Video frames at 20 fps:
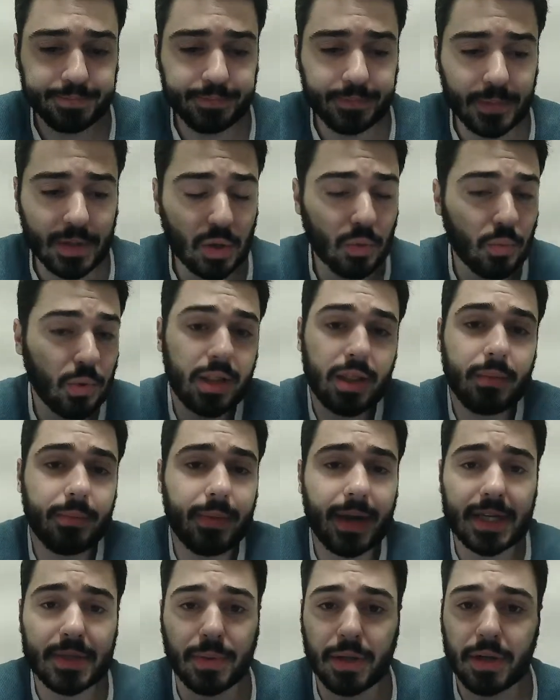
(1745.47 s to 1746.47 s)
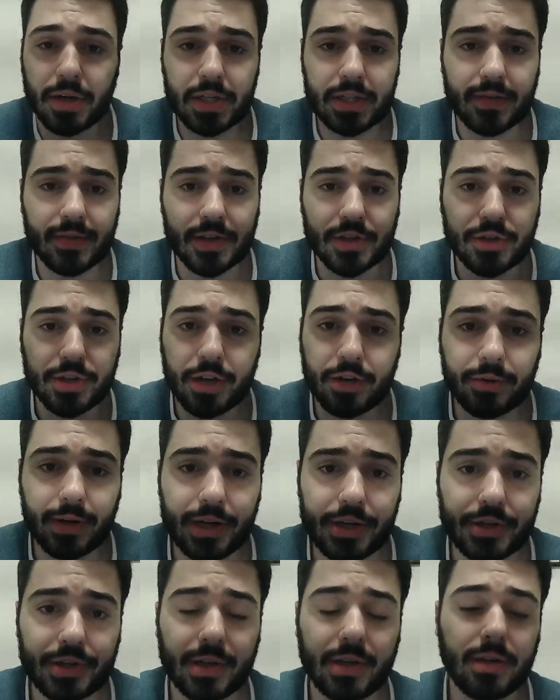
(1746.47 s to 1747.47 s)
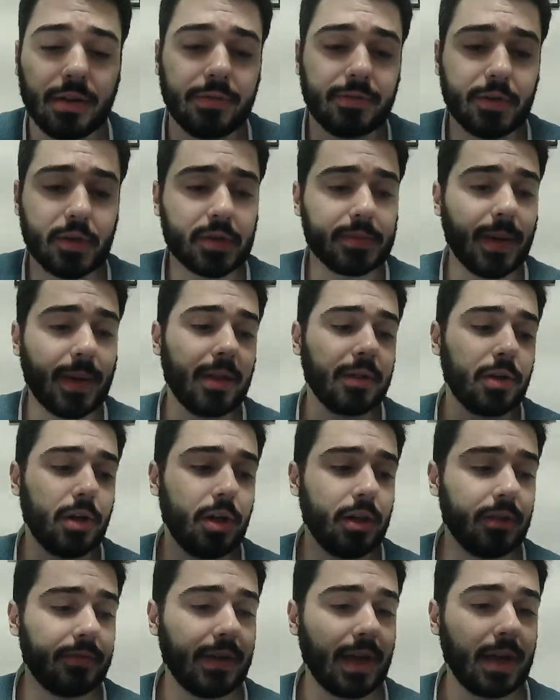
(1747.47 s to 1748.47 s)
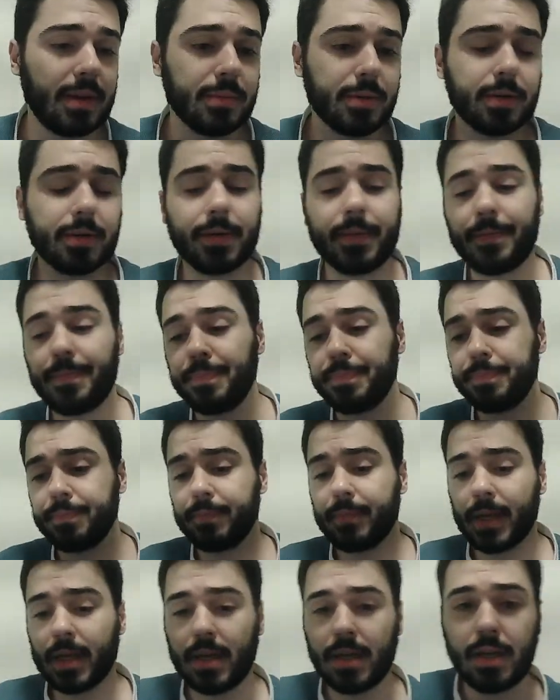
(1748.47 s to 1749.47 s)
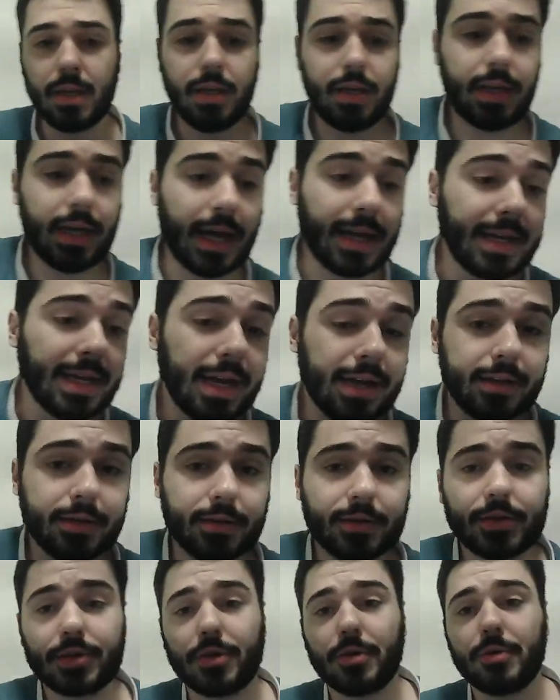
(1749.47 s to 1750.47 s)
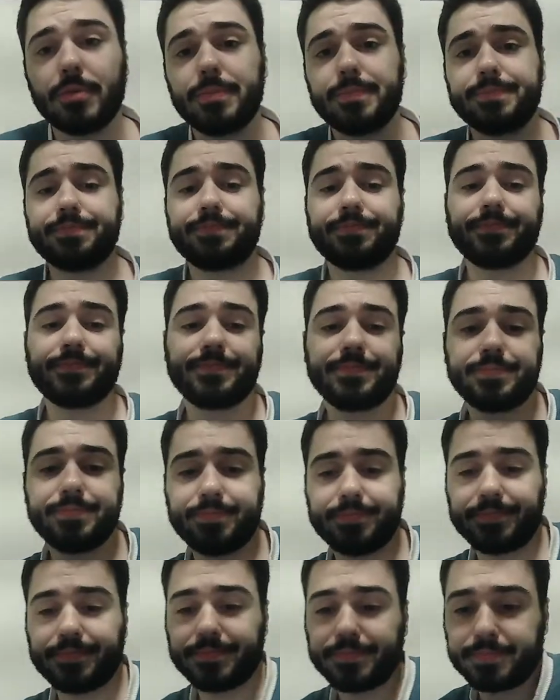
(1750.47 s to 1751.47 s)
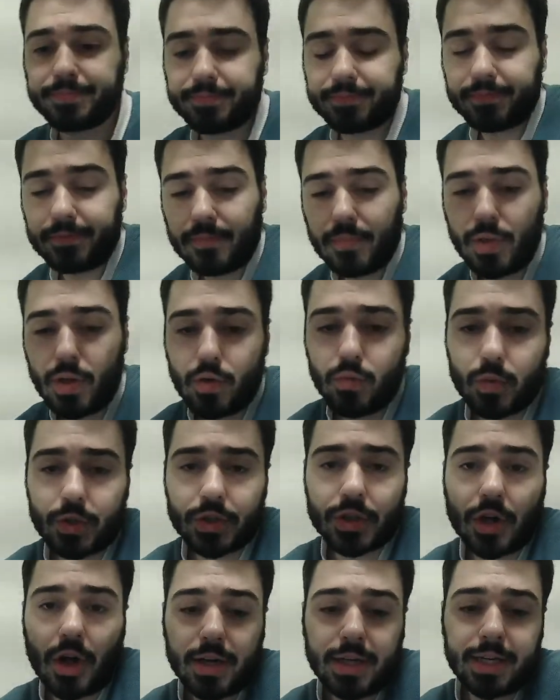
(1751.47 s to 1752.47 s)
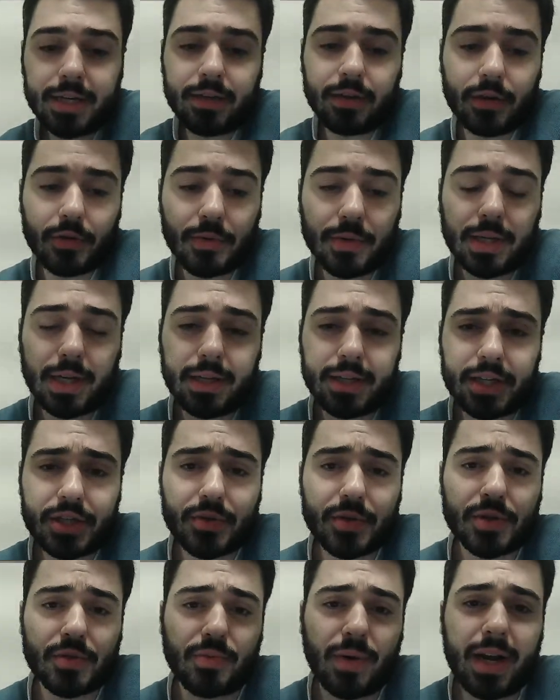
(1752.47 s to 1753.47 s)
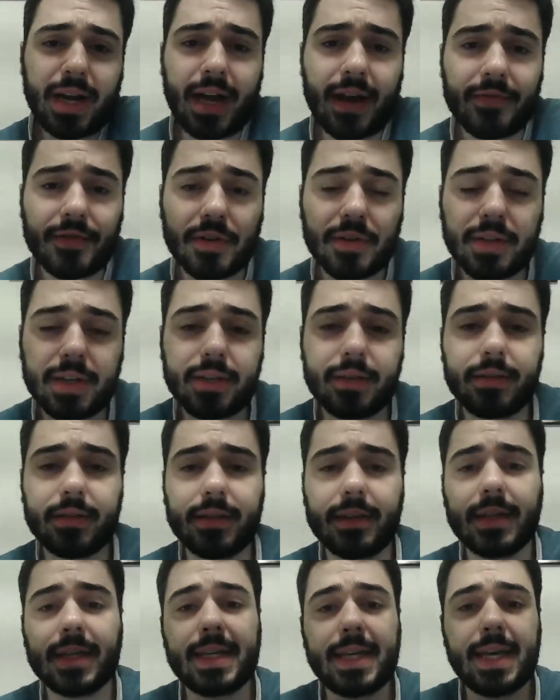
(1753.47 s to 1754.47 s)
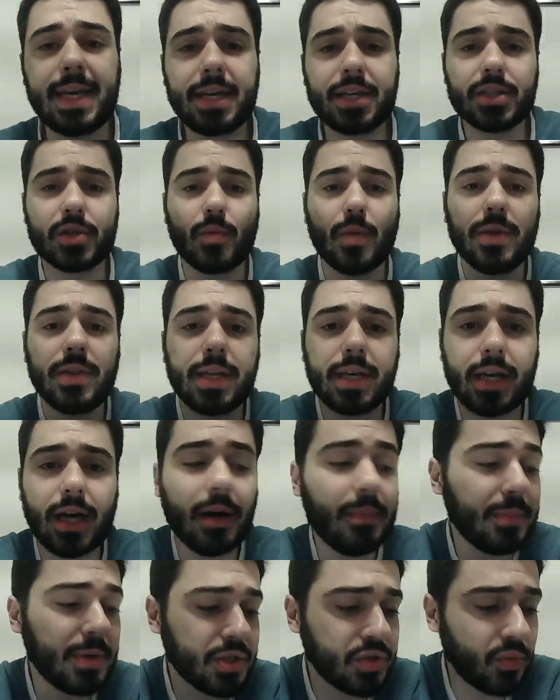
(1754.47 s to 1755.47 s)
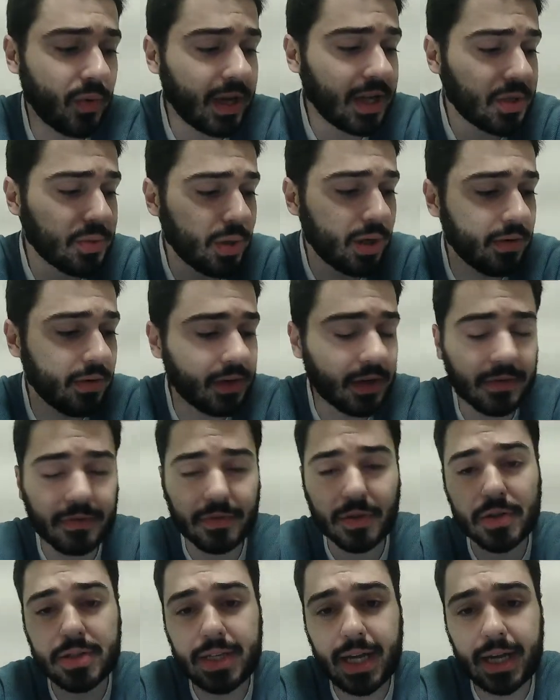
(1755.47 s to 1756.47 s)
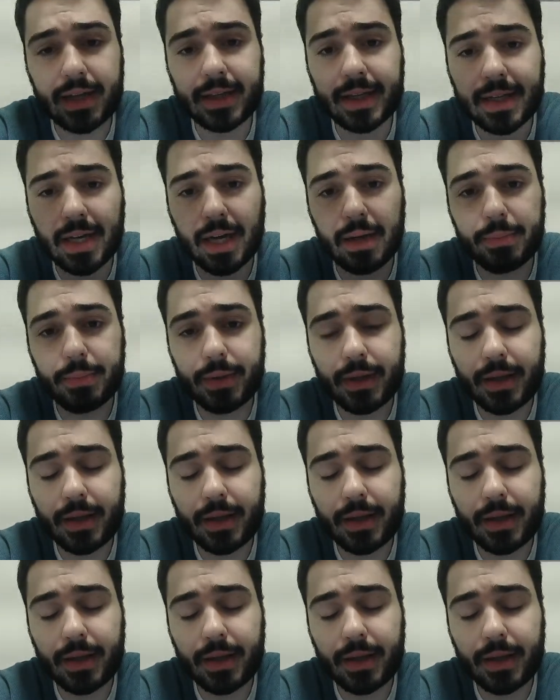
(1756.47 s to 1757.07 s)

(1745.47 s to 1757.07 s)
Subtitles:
one of the best players of this generation, a first ballot Hall of Famer. And yeah, so I was talking to Luca. This was right after the Kings won the Cup in 2012, their first Stanley Cup.